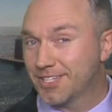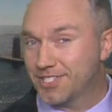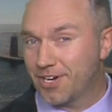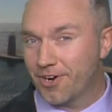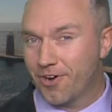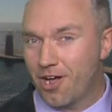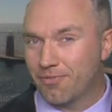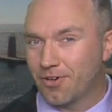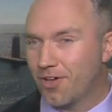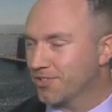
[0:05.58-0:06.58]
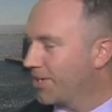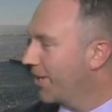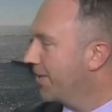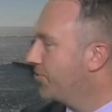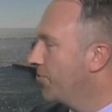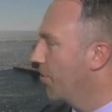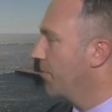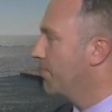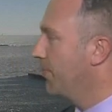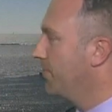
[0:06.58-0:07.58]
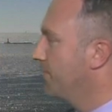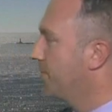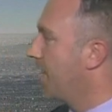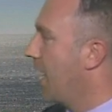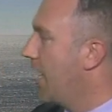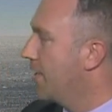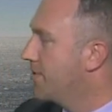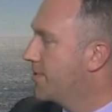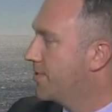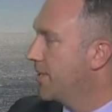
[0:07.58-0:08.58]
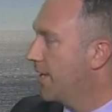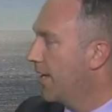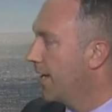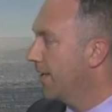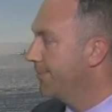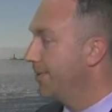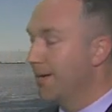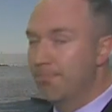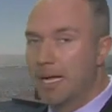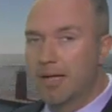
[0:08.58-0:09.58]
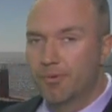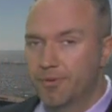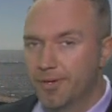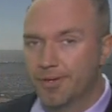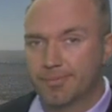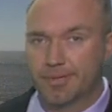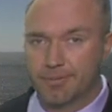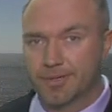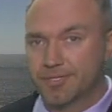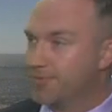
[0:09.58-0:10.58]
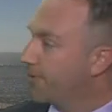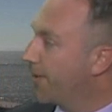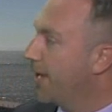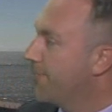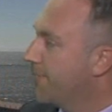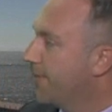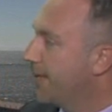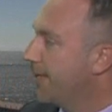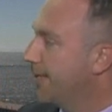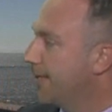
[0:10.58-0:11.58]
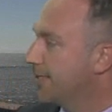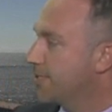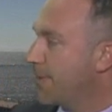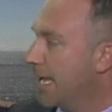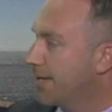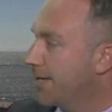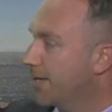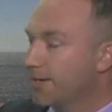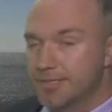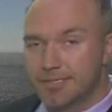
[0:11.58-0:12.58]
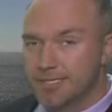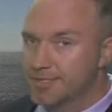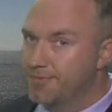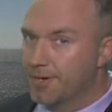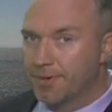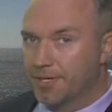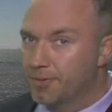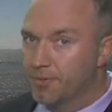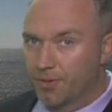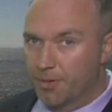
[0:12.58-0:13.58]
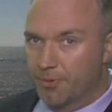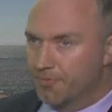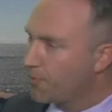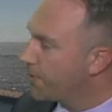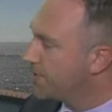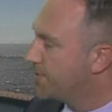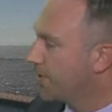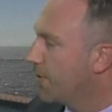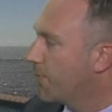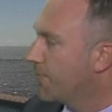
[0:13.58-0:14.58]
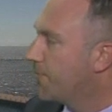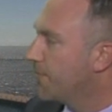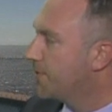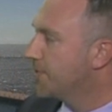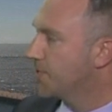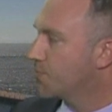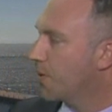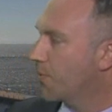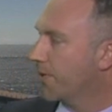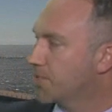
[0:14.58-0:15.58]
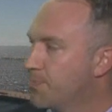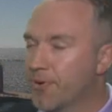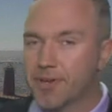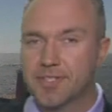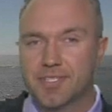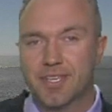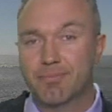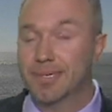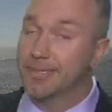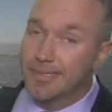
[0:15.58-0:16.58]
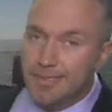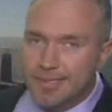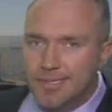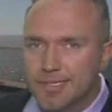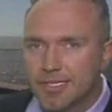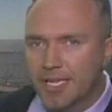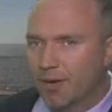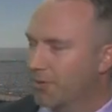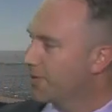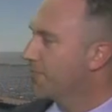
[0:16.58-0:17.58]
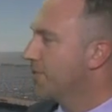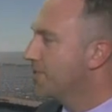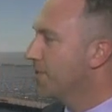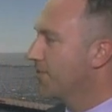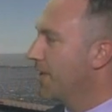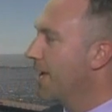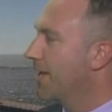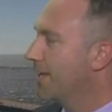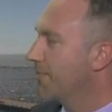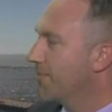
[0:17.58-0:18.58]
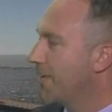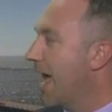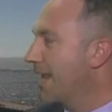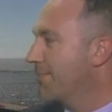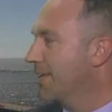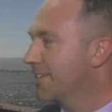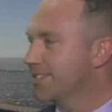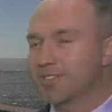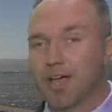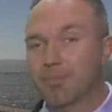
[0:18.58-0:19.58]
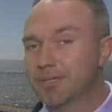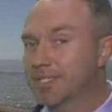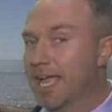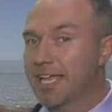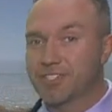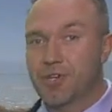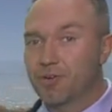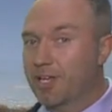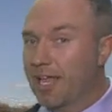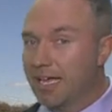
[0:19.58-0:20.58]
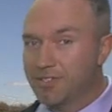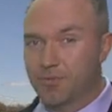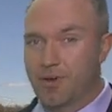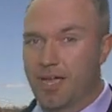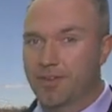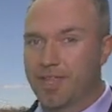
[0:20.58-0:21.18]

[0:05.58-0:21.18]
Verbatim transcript: uh, starting off along the lakeshore with blue skies uh, abound uh, pretty much for every uh, spot here. It's just very cool. Upper 40s to lower 50s is what we're experiencing, but yeah, we're looking for a silver lining, and we've got it because it's all blue skies, no clouds around in